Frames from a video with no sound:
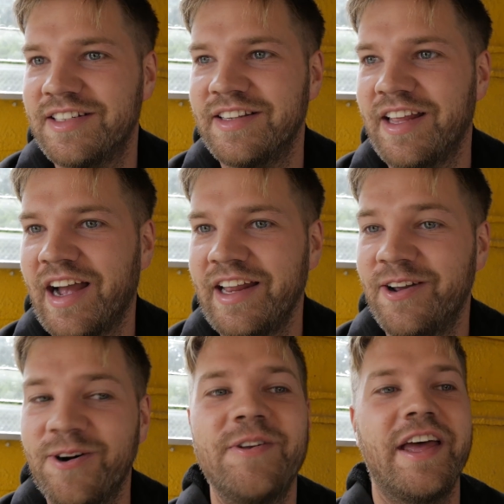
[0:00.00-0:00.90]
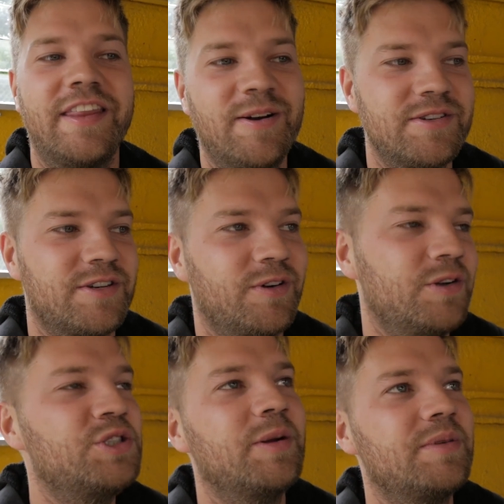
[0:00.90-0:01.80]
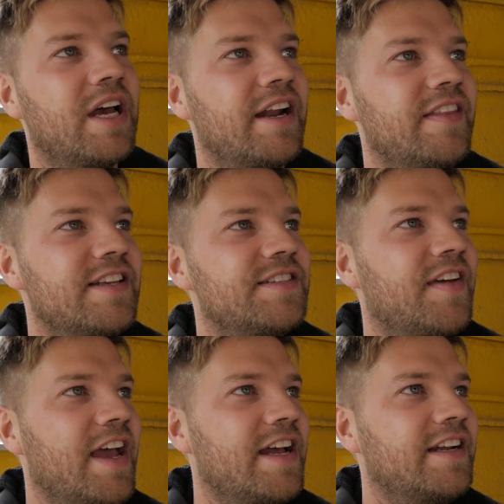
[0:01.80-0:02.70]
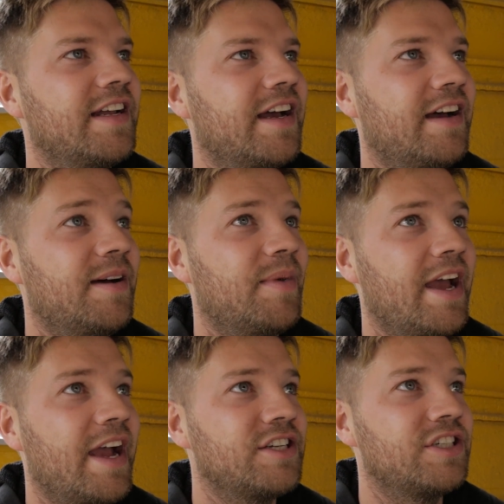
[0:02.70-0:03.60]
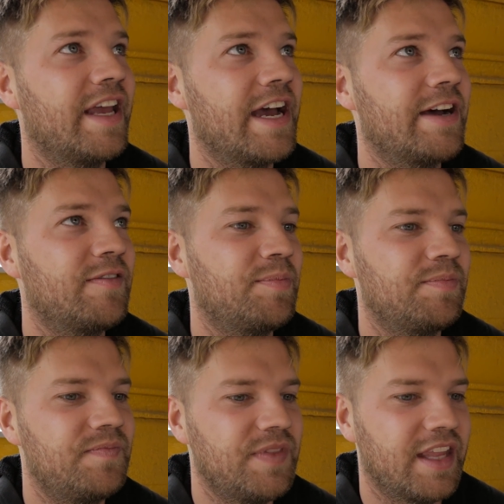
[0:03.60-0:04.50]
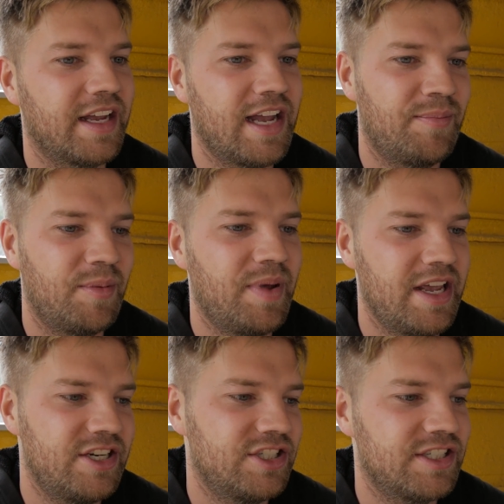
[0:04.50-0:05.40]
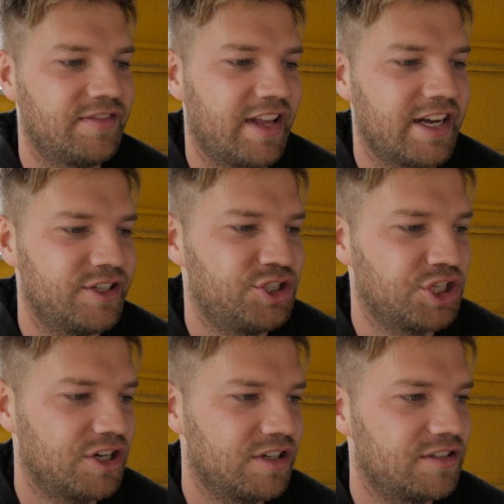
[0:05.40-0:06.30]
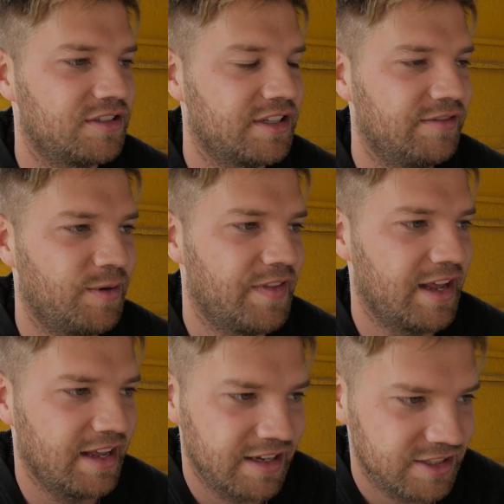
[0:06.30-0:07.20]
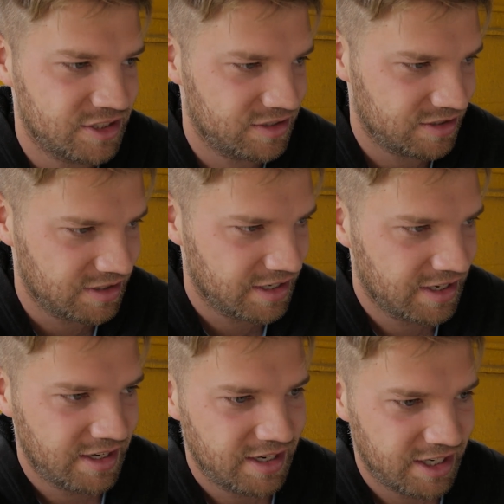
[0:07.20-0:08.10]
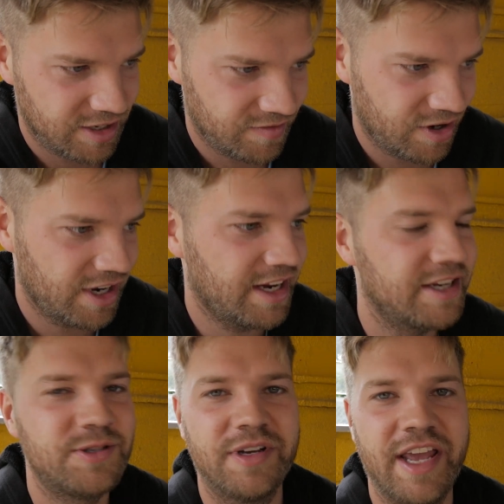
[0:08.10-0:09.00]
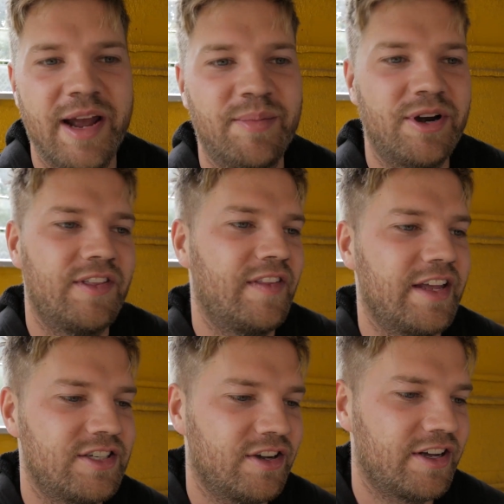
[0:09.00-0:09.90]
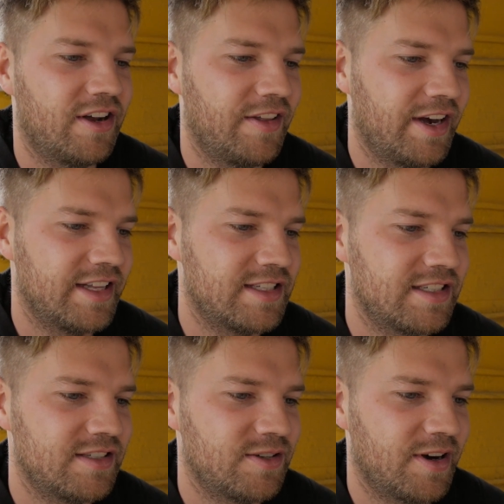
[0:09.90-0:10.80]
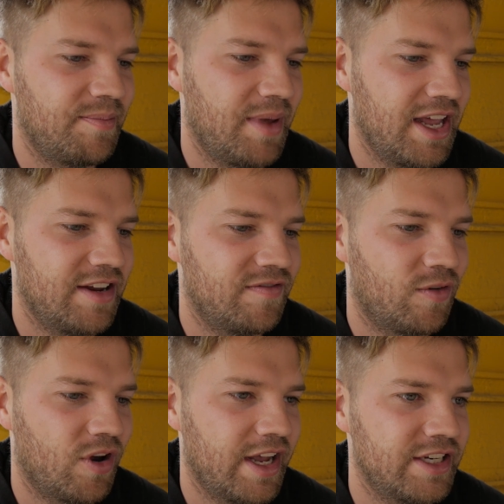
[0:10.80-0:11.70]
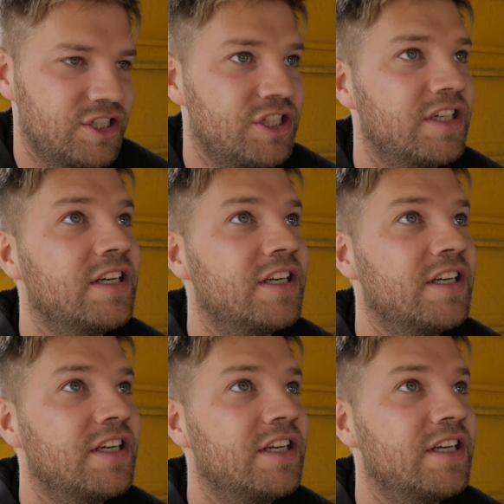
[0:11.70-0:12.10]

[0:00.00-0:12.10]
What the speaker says: And I know that there was a road trip done in this van. I actually have a couple pages of like a journal of when they converted it to a camper and then they took it on its sort of maiden voyage.